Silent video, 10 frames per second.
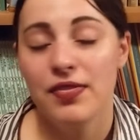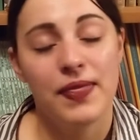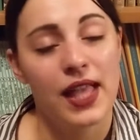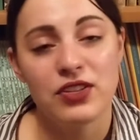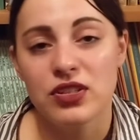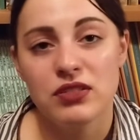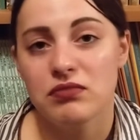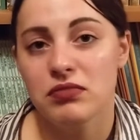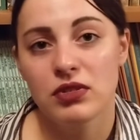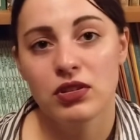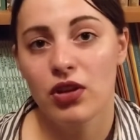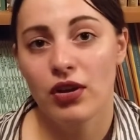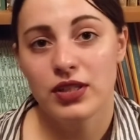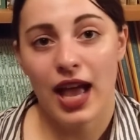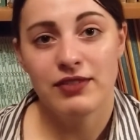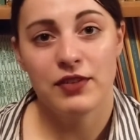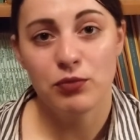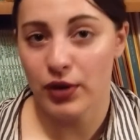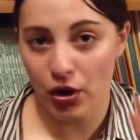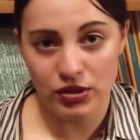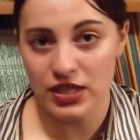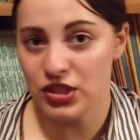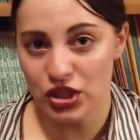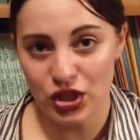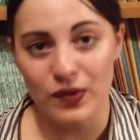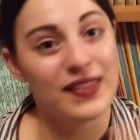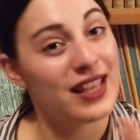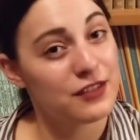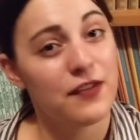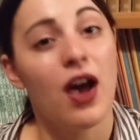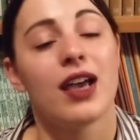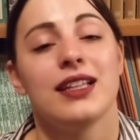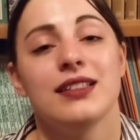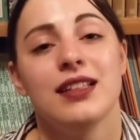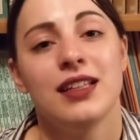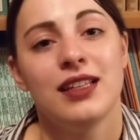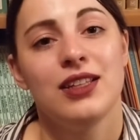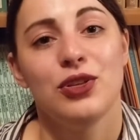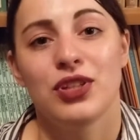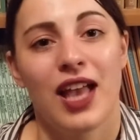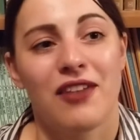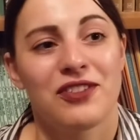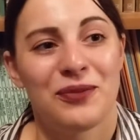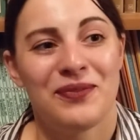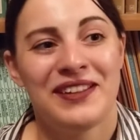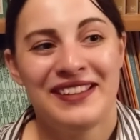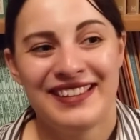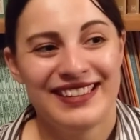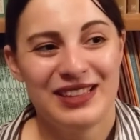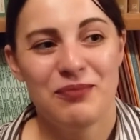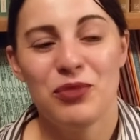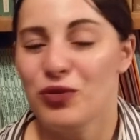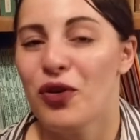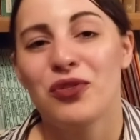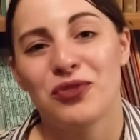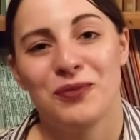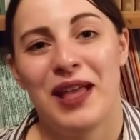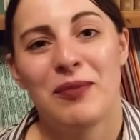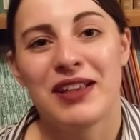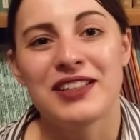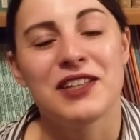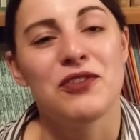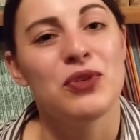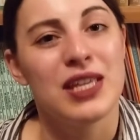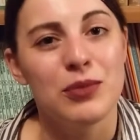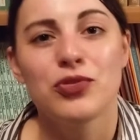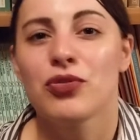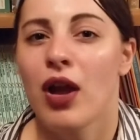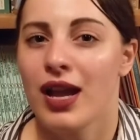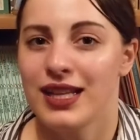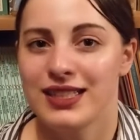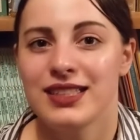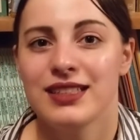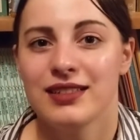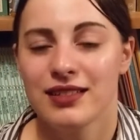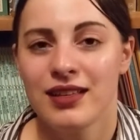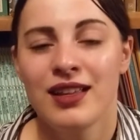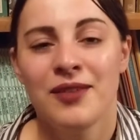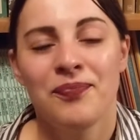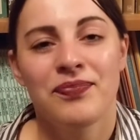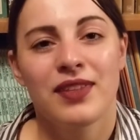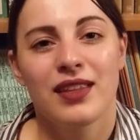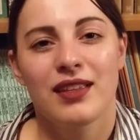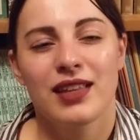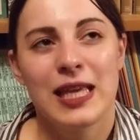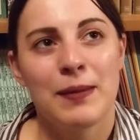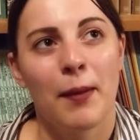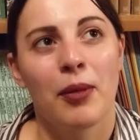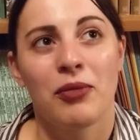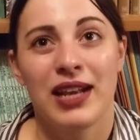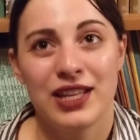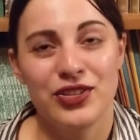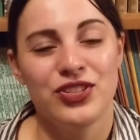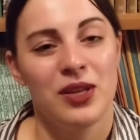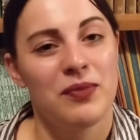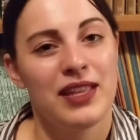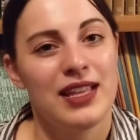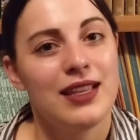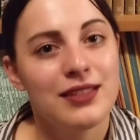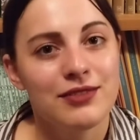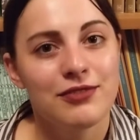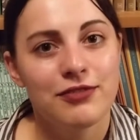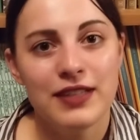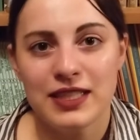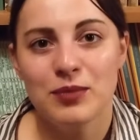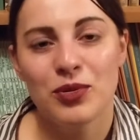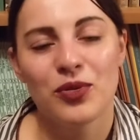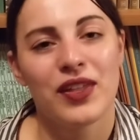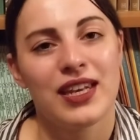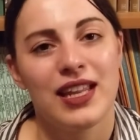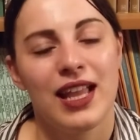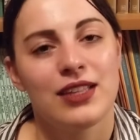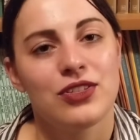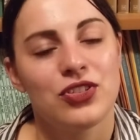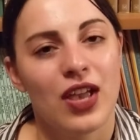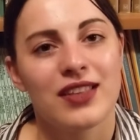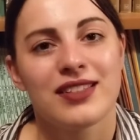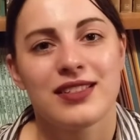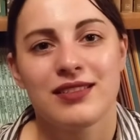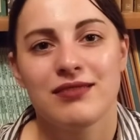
they're just going to have different priorities to you, and that's fine. You just have to move on from that, because if you keep trying to keep up a relationship that isn't feasible, then it's just